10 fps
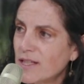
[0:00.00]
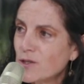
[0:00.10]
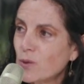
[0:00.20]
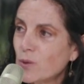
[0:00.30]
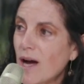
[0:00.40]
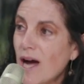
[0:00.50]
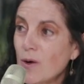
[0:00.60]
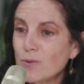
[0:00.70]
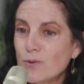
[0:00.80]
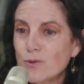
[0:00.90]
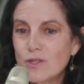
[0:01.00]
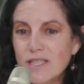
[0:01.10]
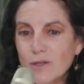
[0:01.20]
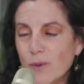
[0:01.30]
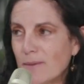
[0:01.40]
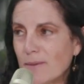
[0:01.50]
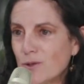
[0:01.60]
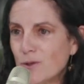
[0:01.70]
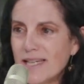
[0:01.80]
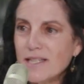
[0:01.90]
So how did we come
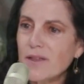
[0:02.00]
to that?